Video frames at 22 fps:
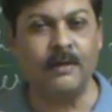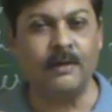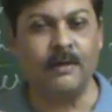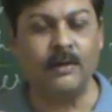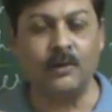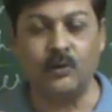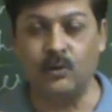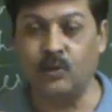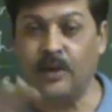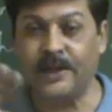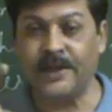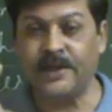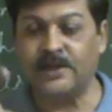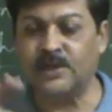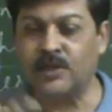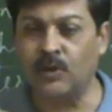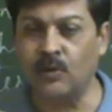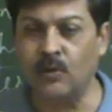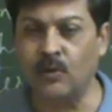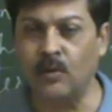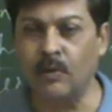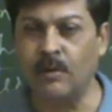There
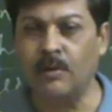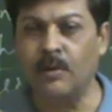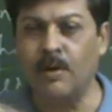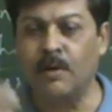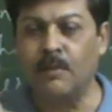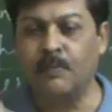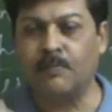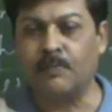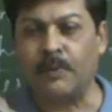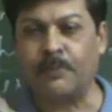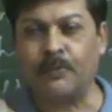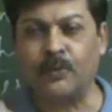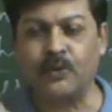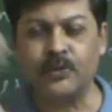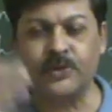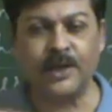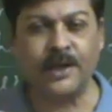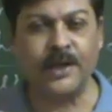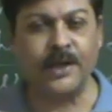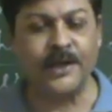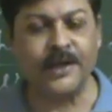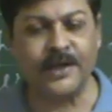is no
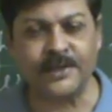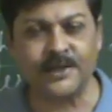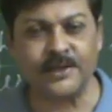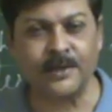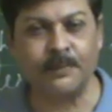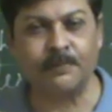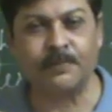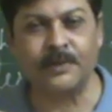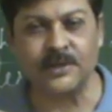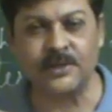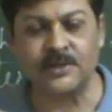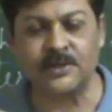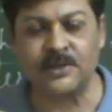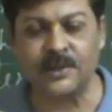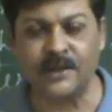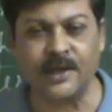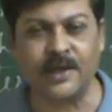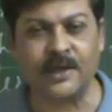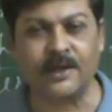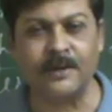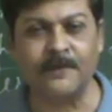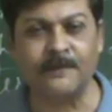proposal and acceptance
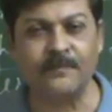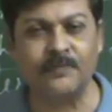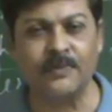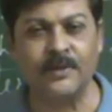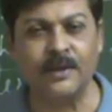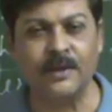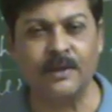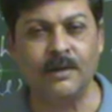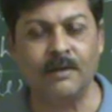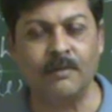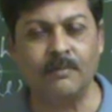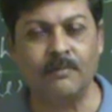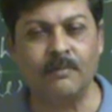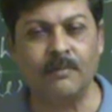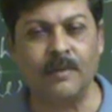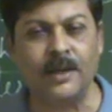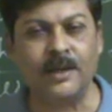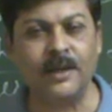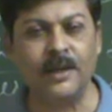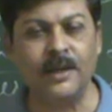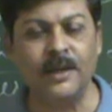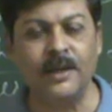here,
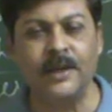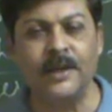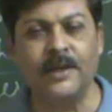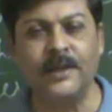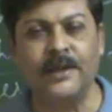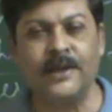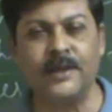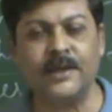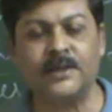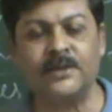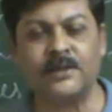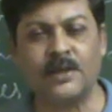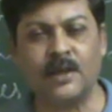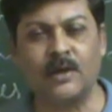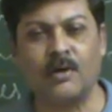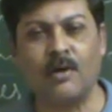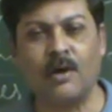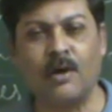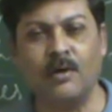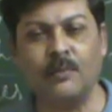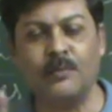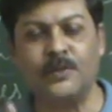but it is the
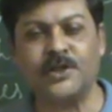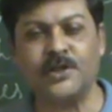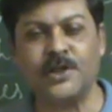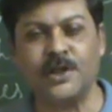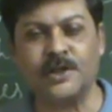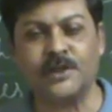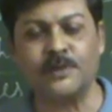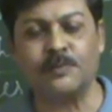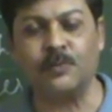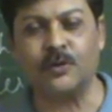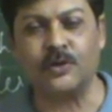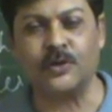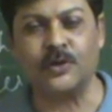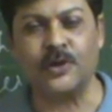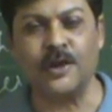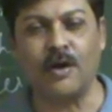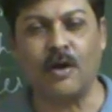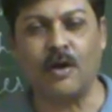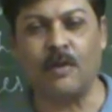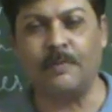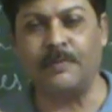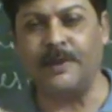law which has put
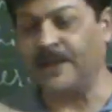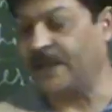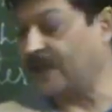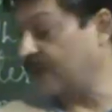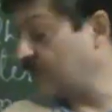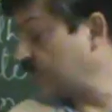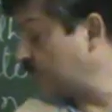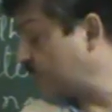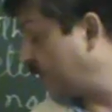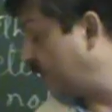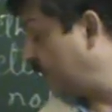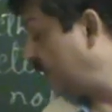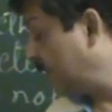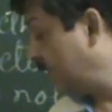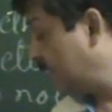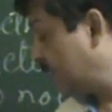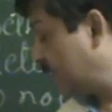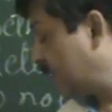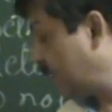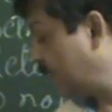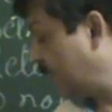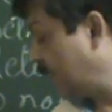the obligation.
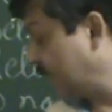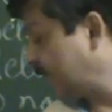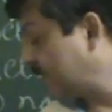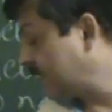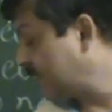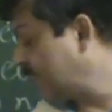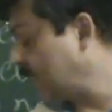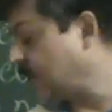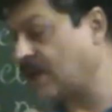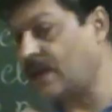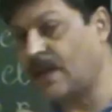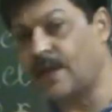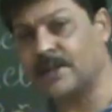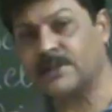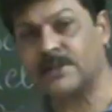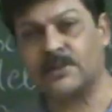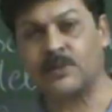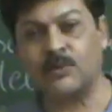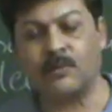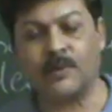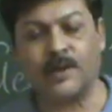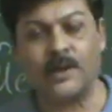So that is the
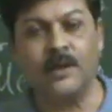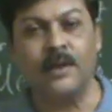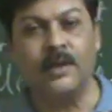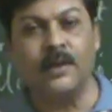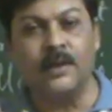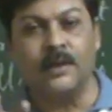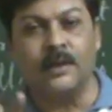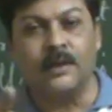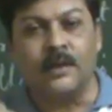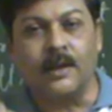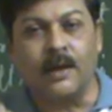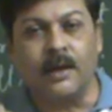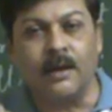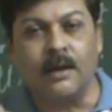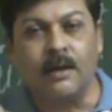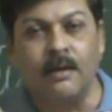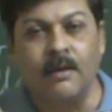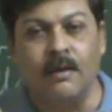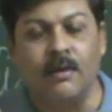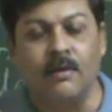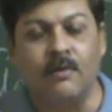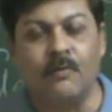last one,
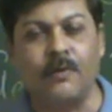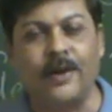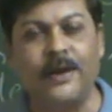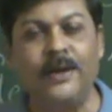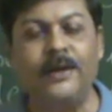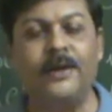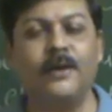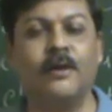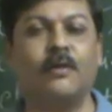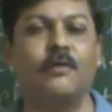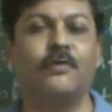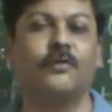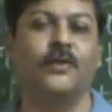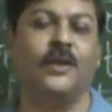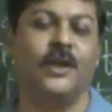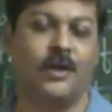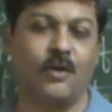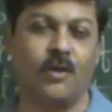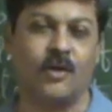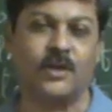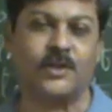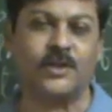the finder of the
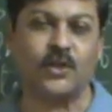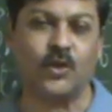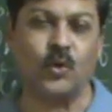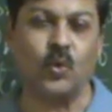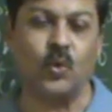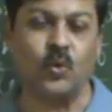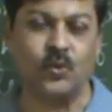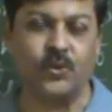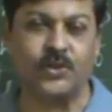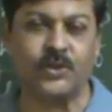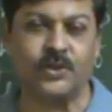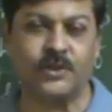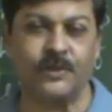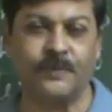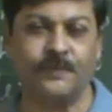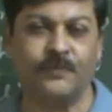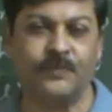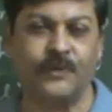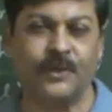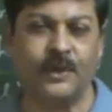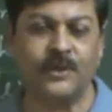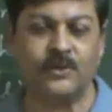lost
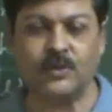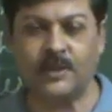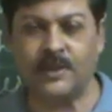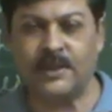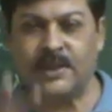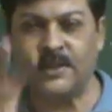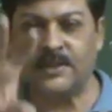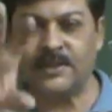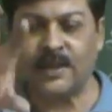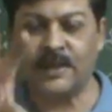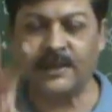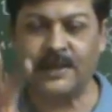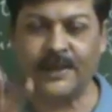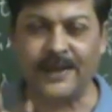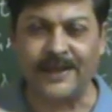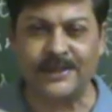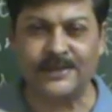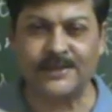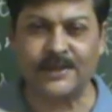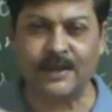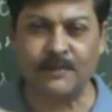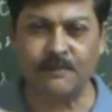goods. So these are the
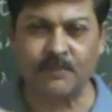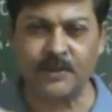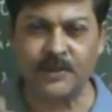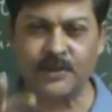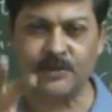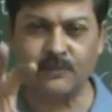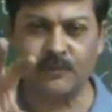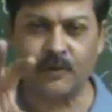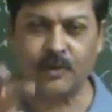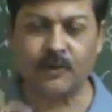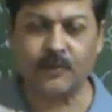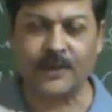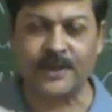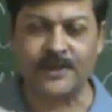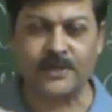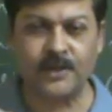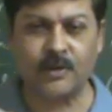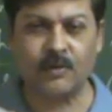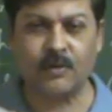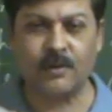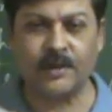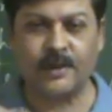examples for
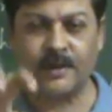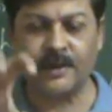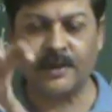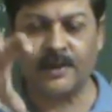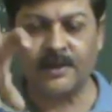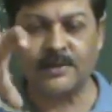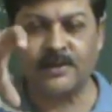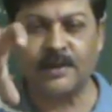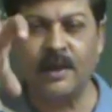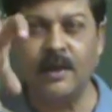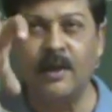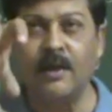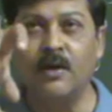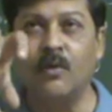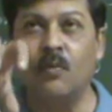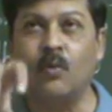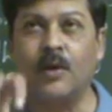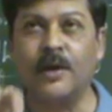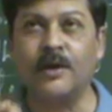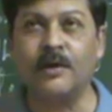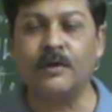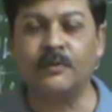quasi contracts.
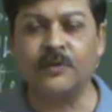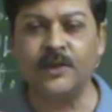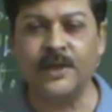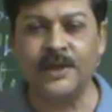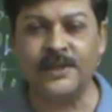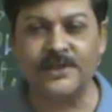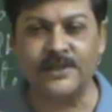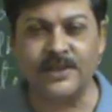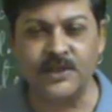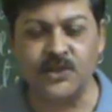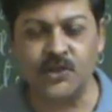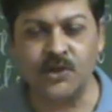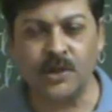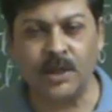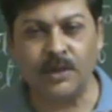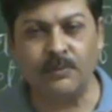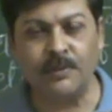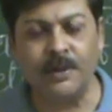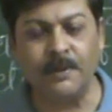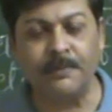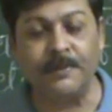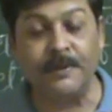One of the
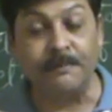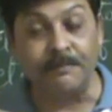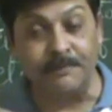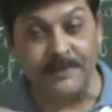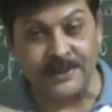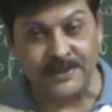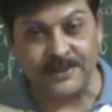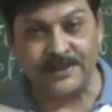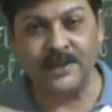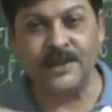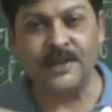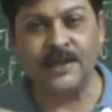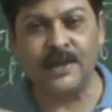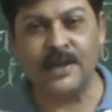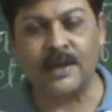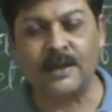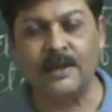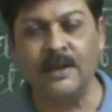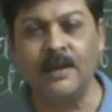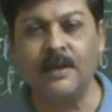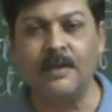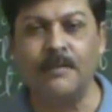essential will be missing
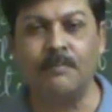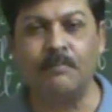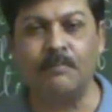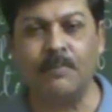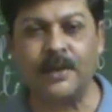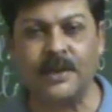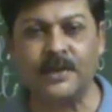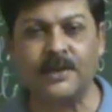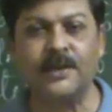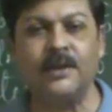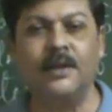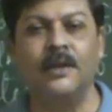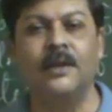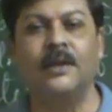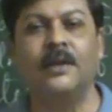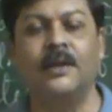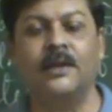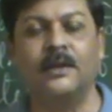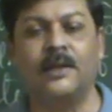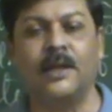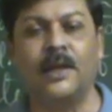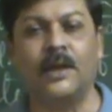here,
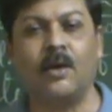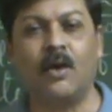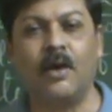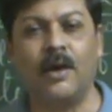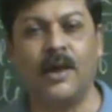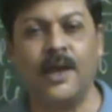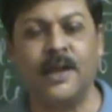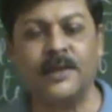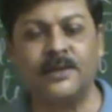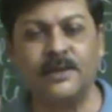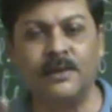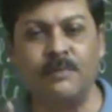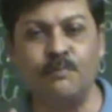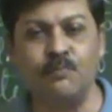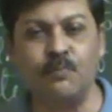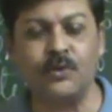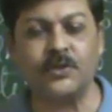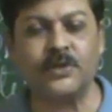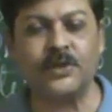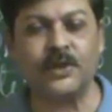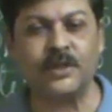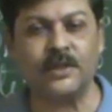but the law has
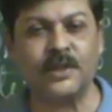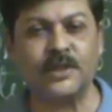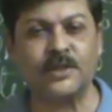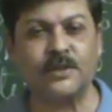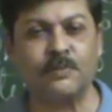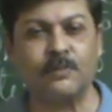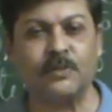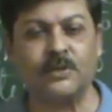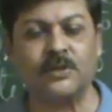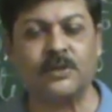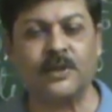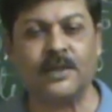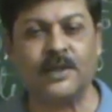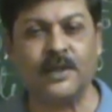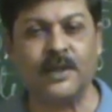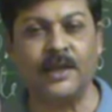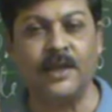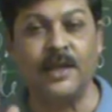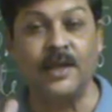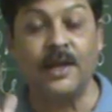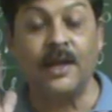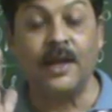imposed the
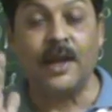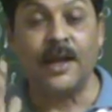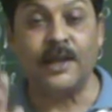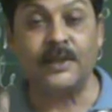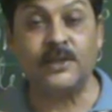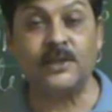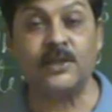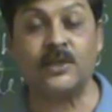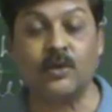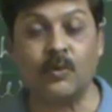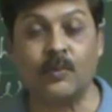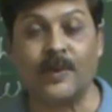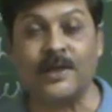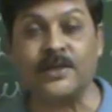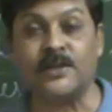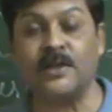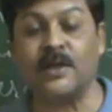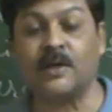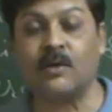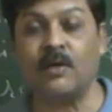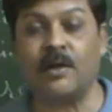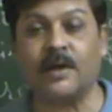responsibility. Hence
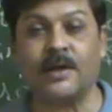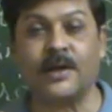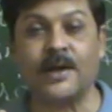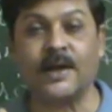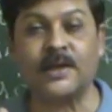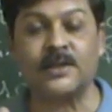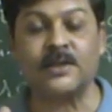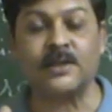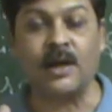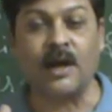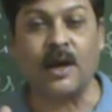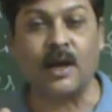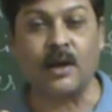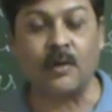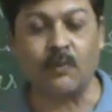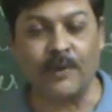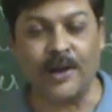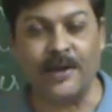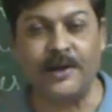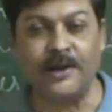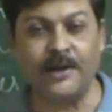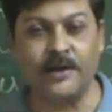quasi contracts are
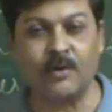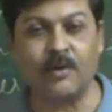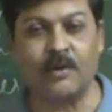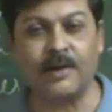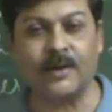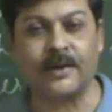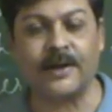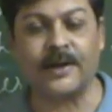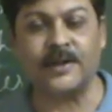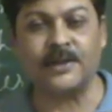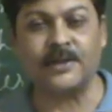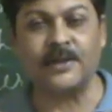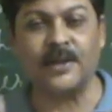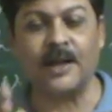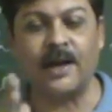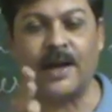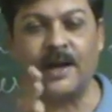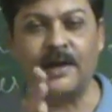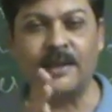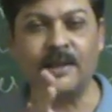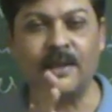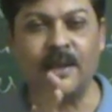valid contracts
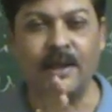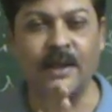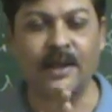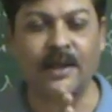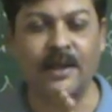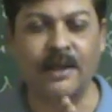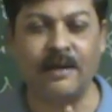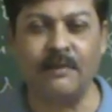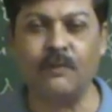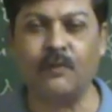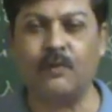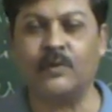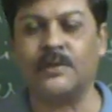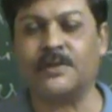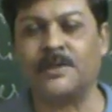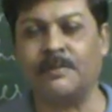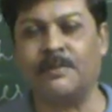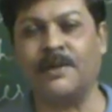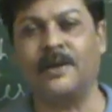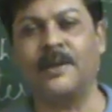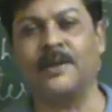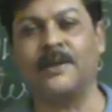and they are
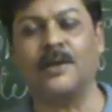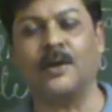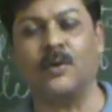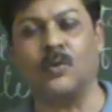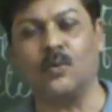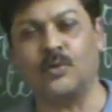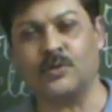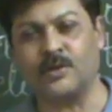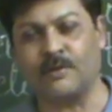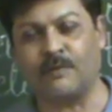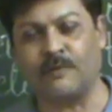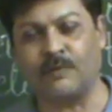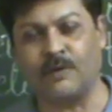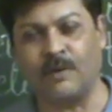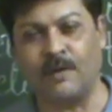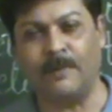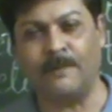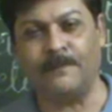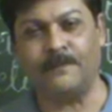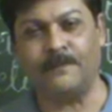enforceable in the court of law.